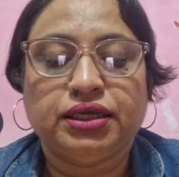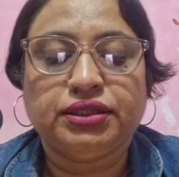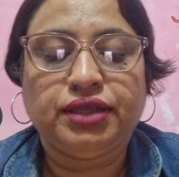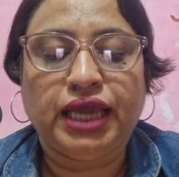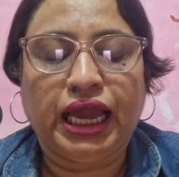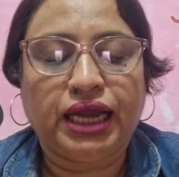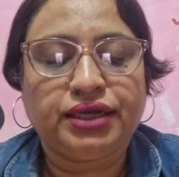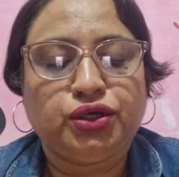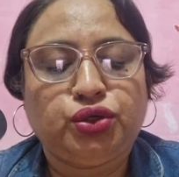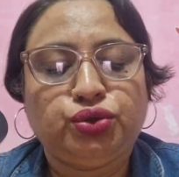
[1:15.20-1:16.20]
They had
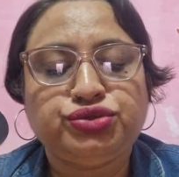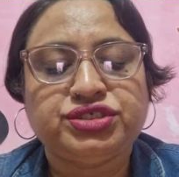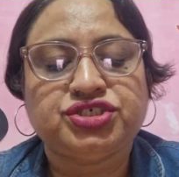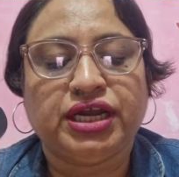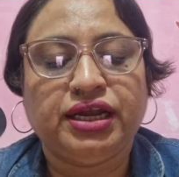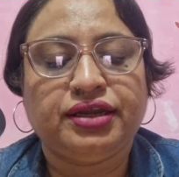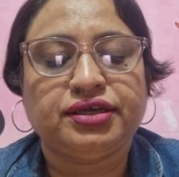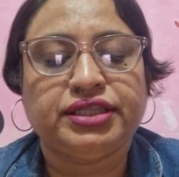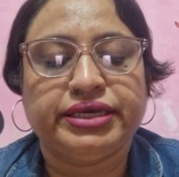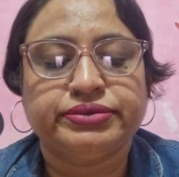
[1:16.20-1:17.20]
to
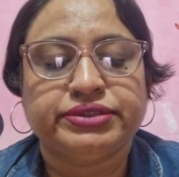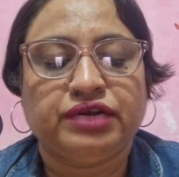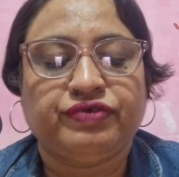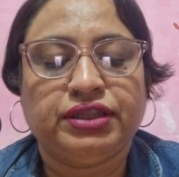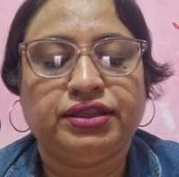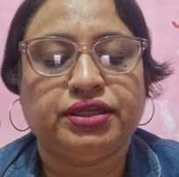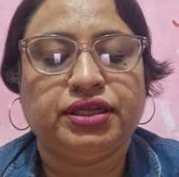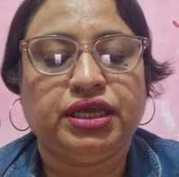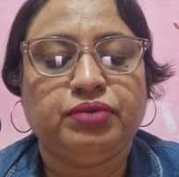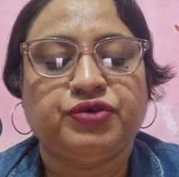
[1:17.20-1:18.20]
shelter themselves under the
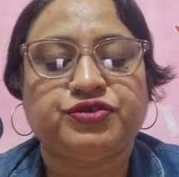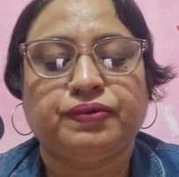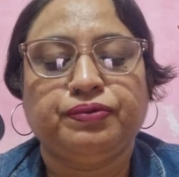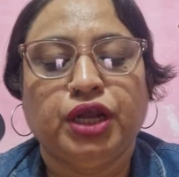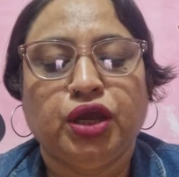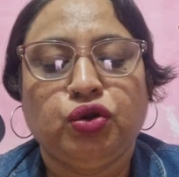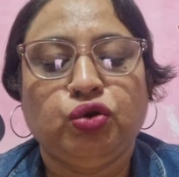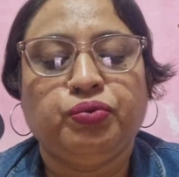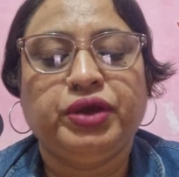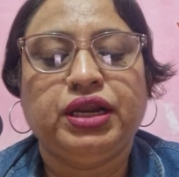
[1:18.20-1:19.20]
name of some
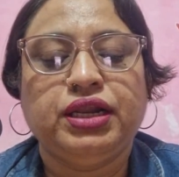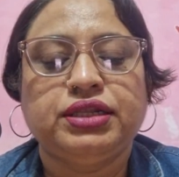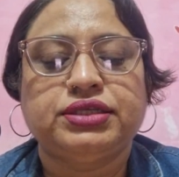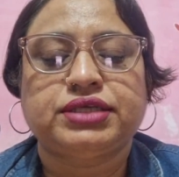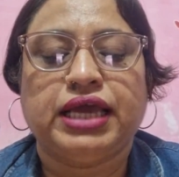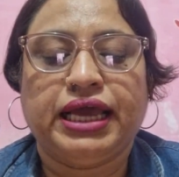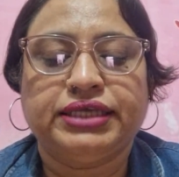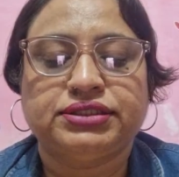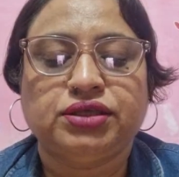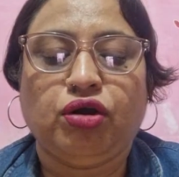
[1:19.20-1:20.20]
nobles
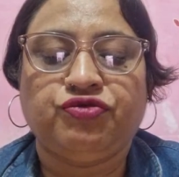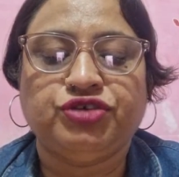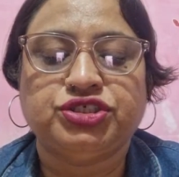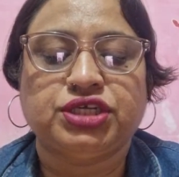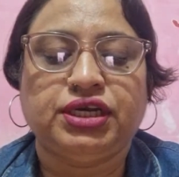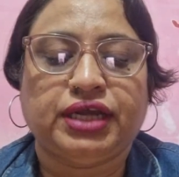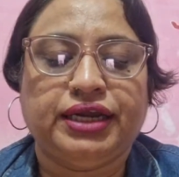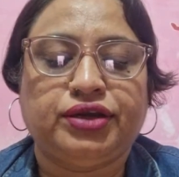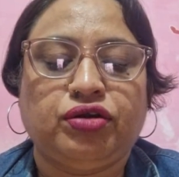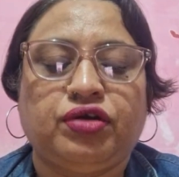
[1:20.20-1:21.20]
as the official
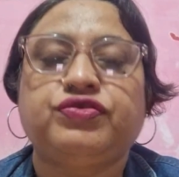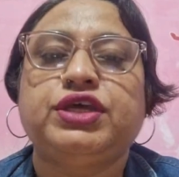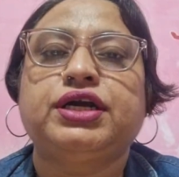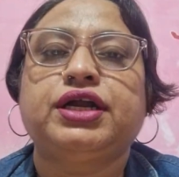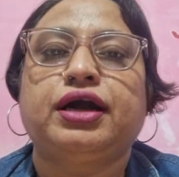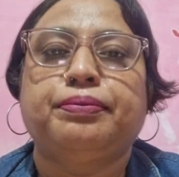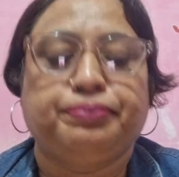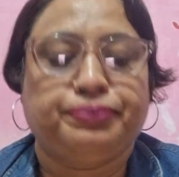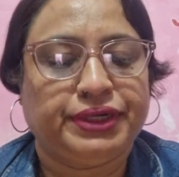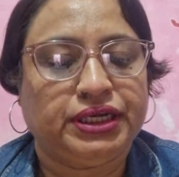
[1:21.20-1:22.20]
title of their
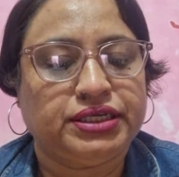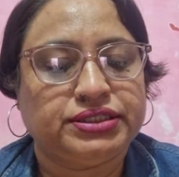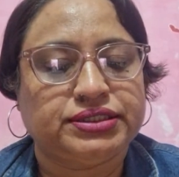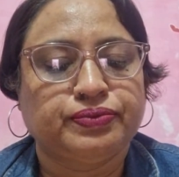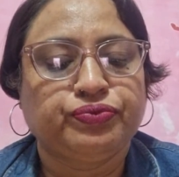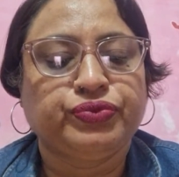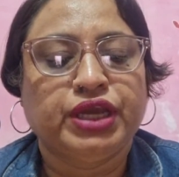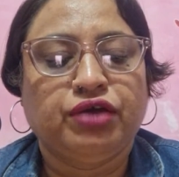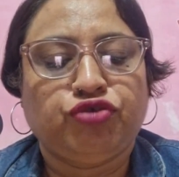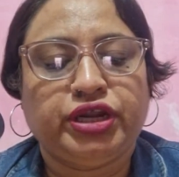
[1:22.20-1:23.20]
companies.
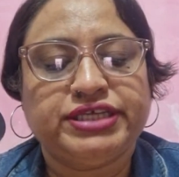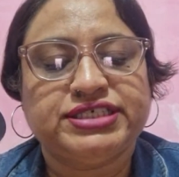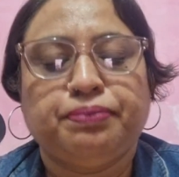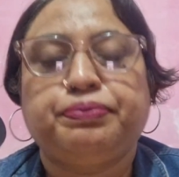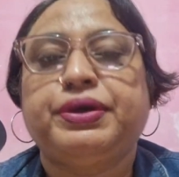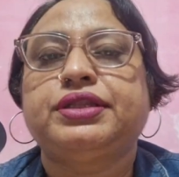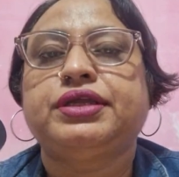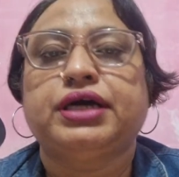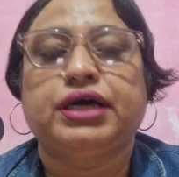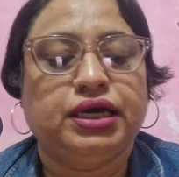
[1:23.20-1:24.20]
For example,
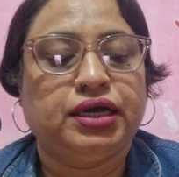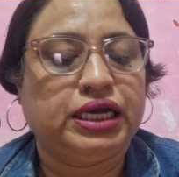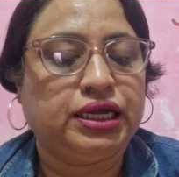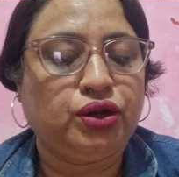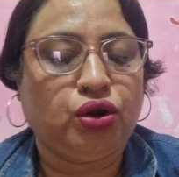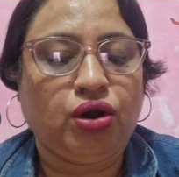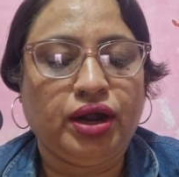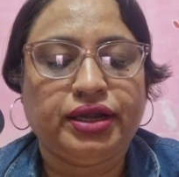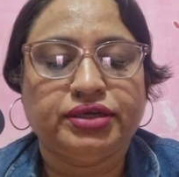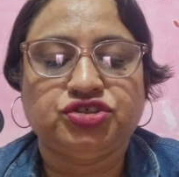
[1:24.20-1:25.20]
the
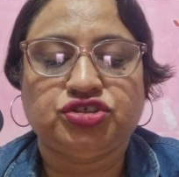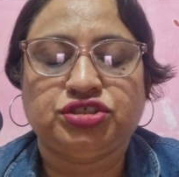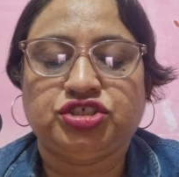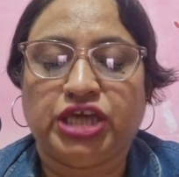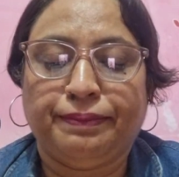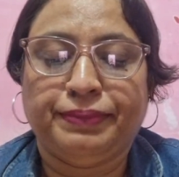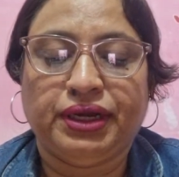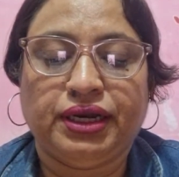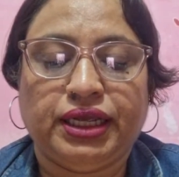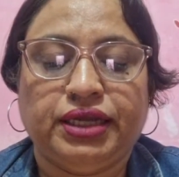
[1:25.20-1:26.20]
Lord
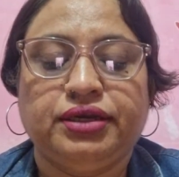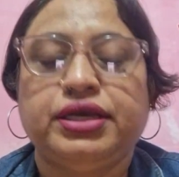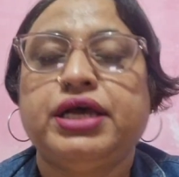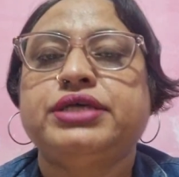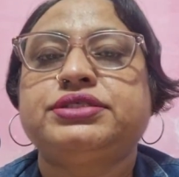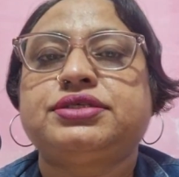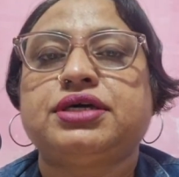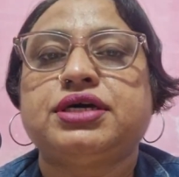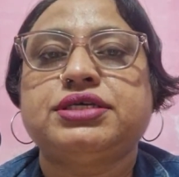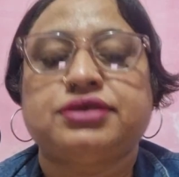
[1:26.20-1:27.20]
Chamberlain
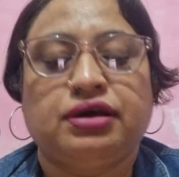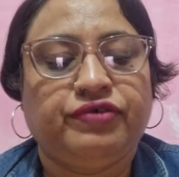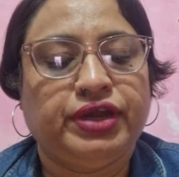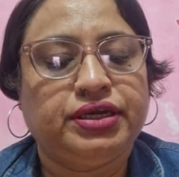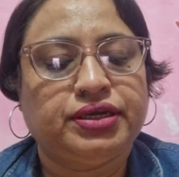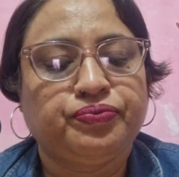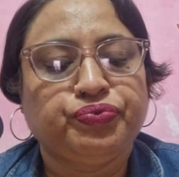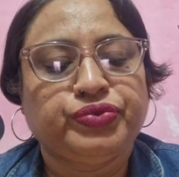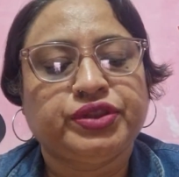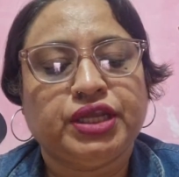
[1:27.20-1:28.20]
servant,
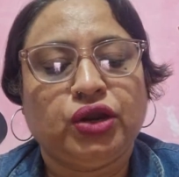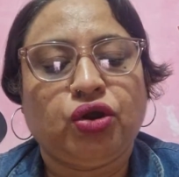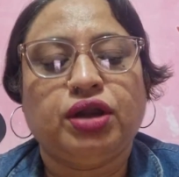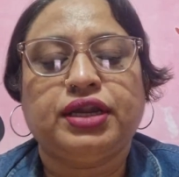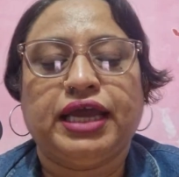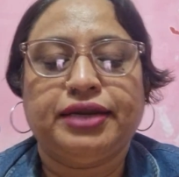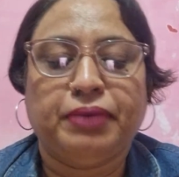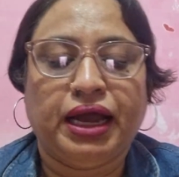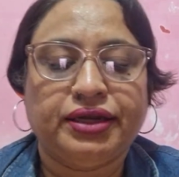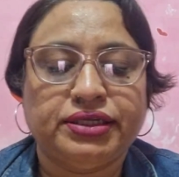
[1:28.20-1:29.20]
the Lord
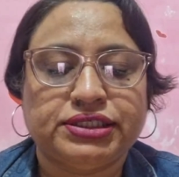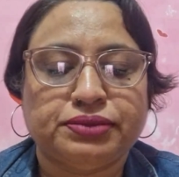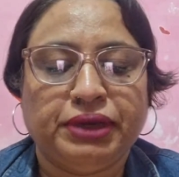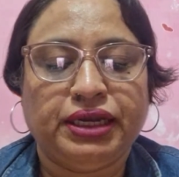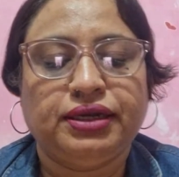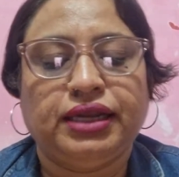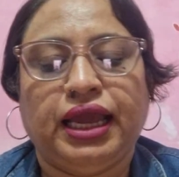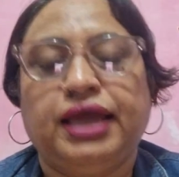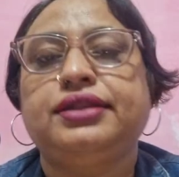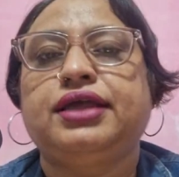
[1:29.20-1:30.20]
Admiral's men,
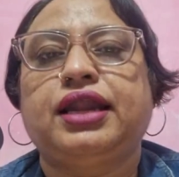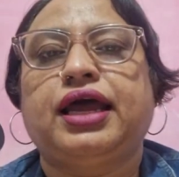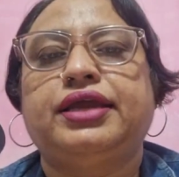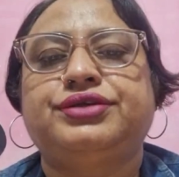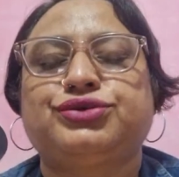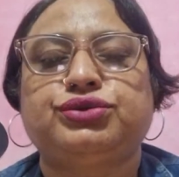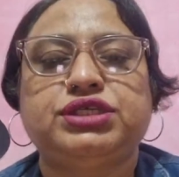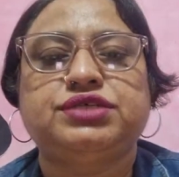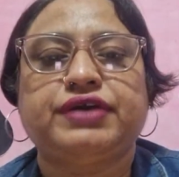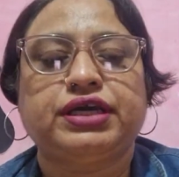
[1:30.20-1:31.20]
and the like. So
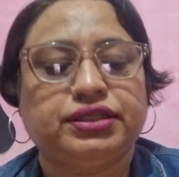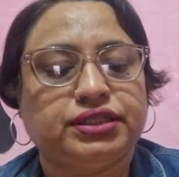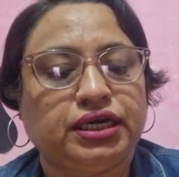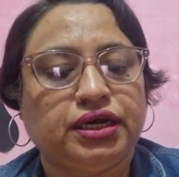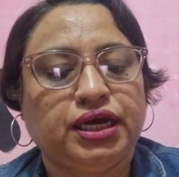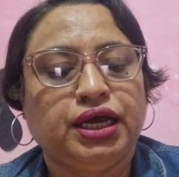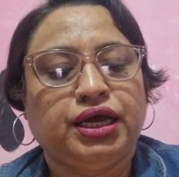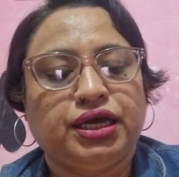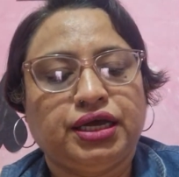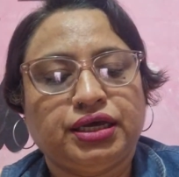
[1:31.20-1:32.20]
these were the
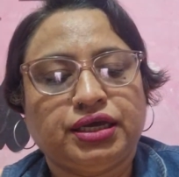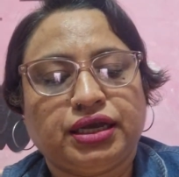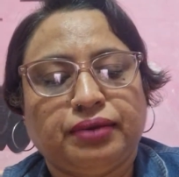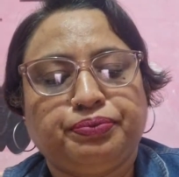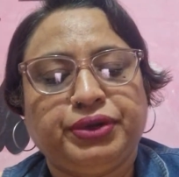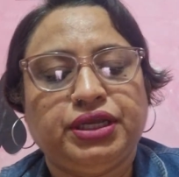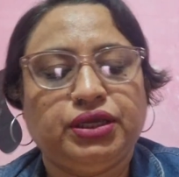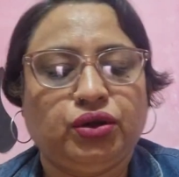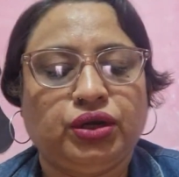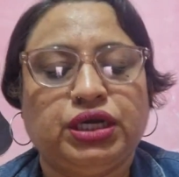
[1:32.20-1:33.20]

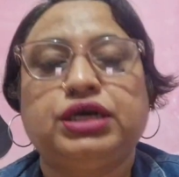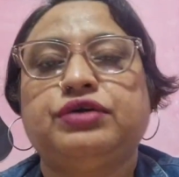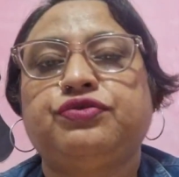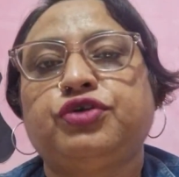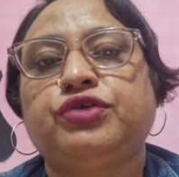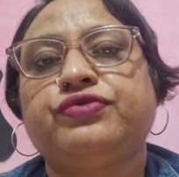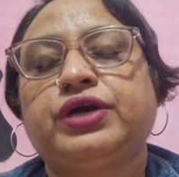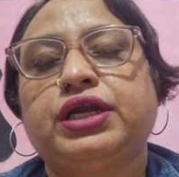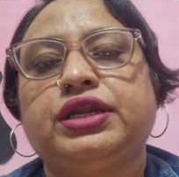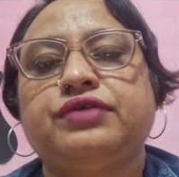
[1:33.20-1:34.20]
company for
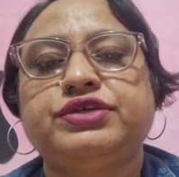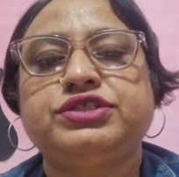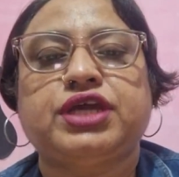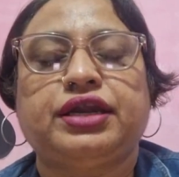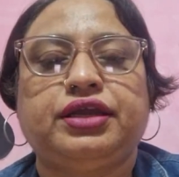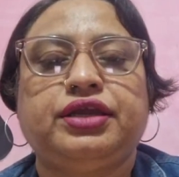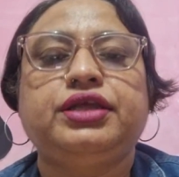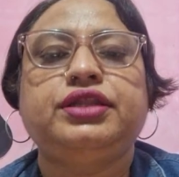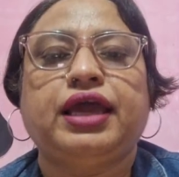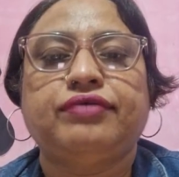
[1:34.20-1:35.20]
under which category
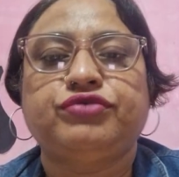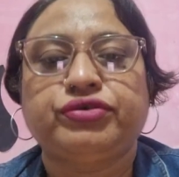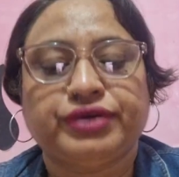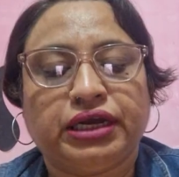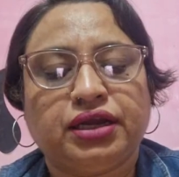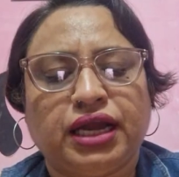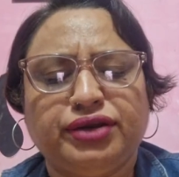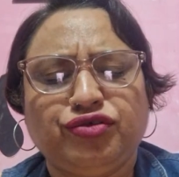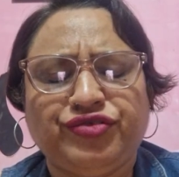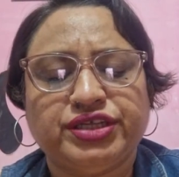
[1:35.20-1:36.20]
they have to
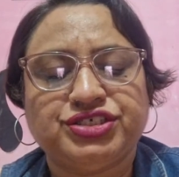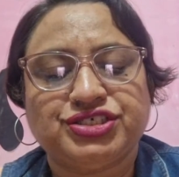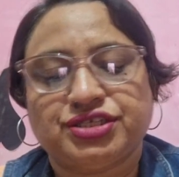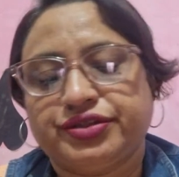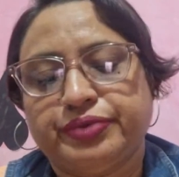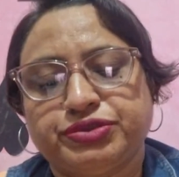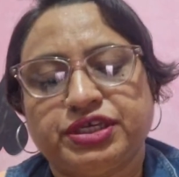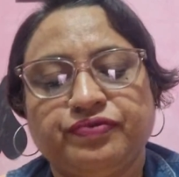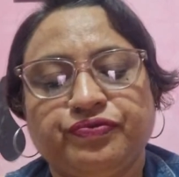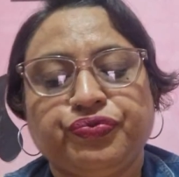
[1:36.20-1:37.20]
kind of register themselves.